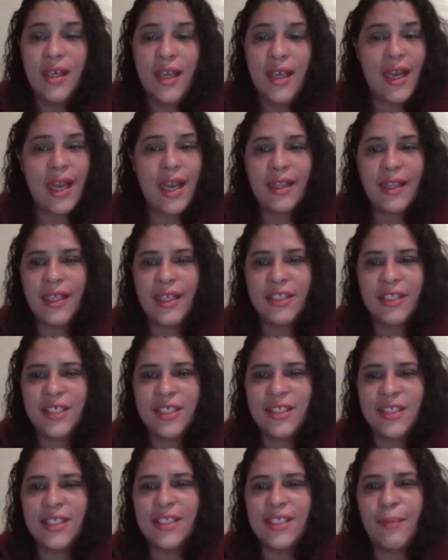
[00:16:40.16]
And I think
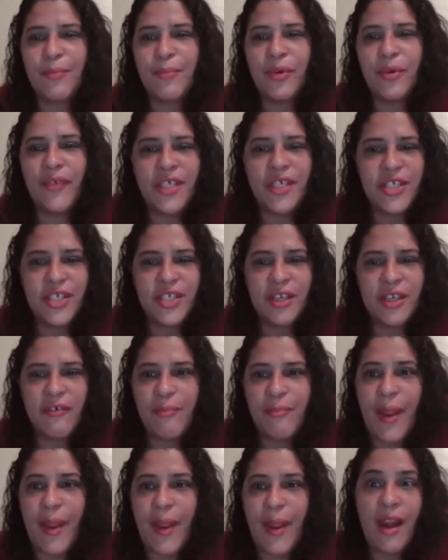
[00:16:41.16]
just the separation
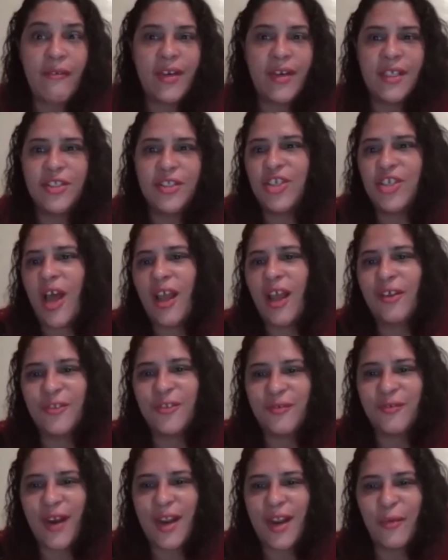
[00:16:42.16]
of parent and
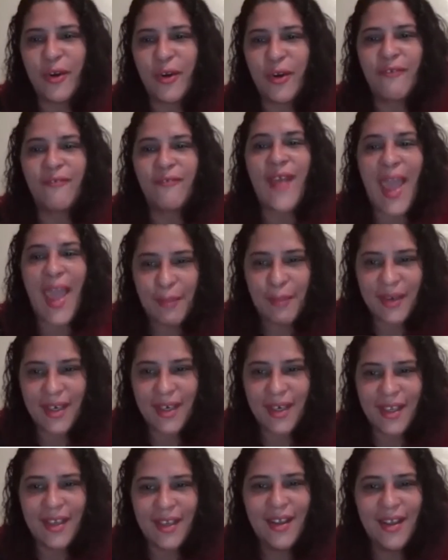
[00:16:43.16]
child, right? We're a
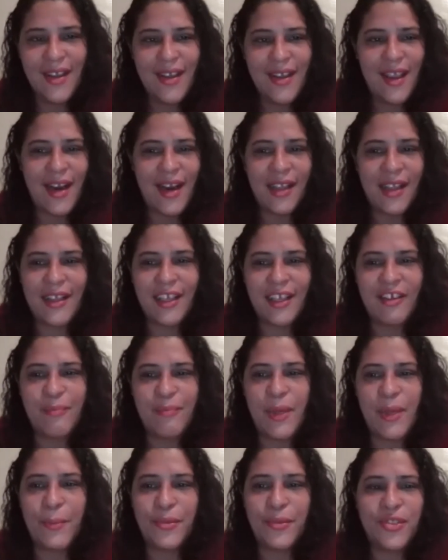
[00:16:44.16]
family. And I think if
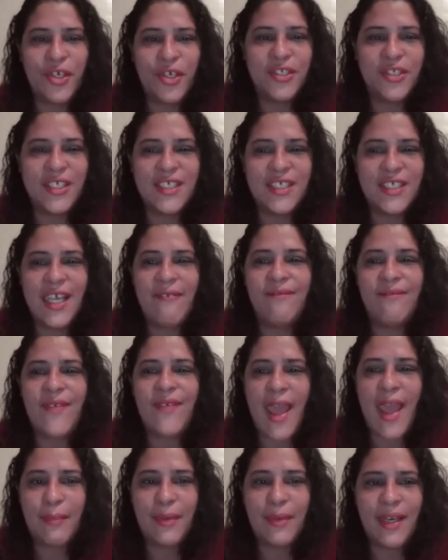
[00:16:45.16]
people start to say
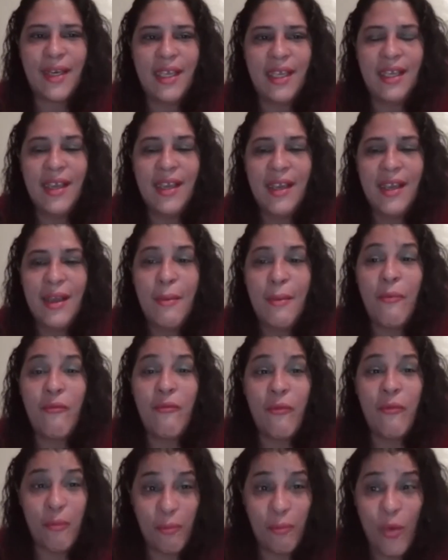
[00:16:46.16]
family
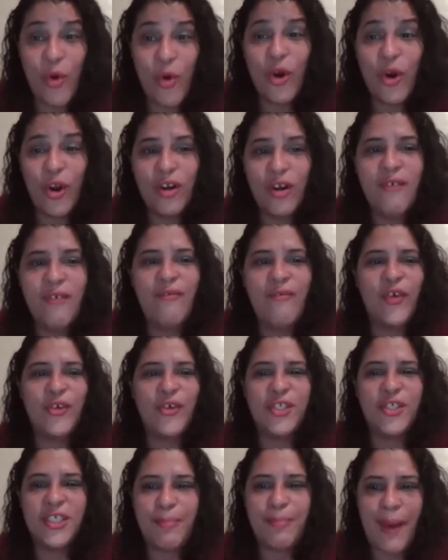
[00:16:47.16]
more
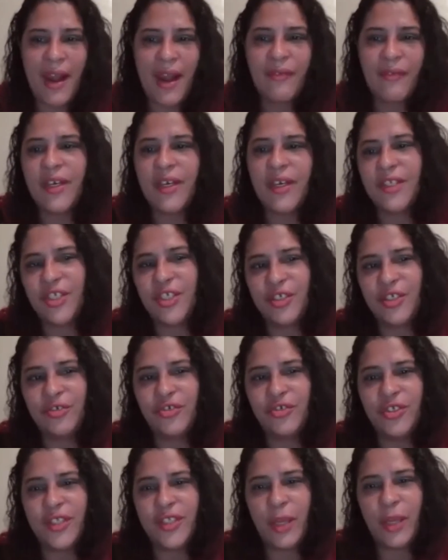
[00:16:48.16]
versus parent and
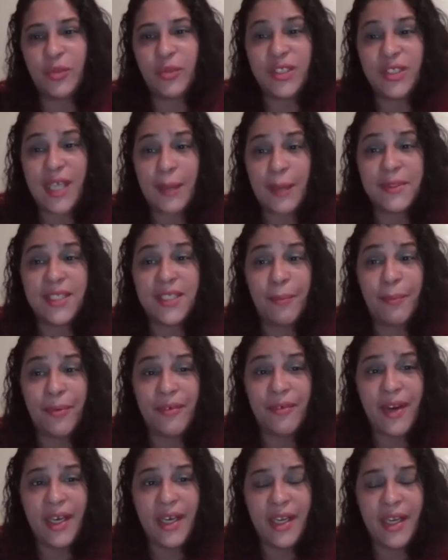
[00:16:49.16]
children, they will stop
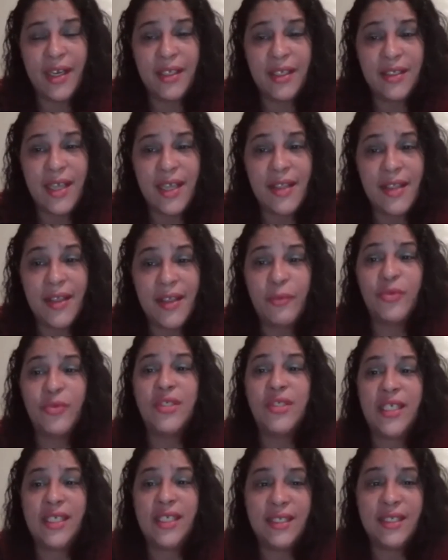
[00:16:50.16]
separating us and they will
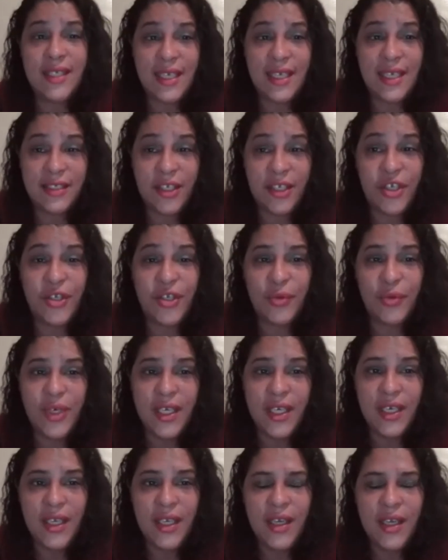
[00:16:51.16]
see us as a unit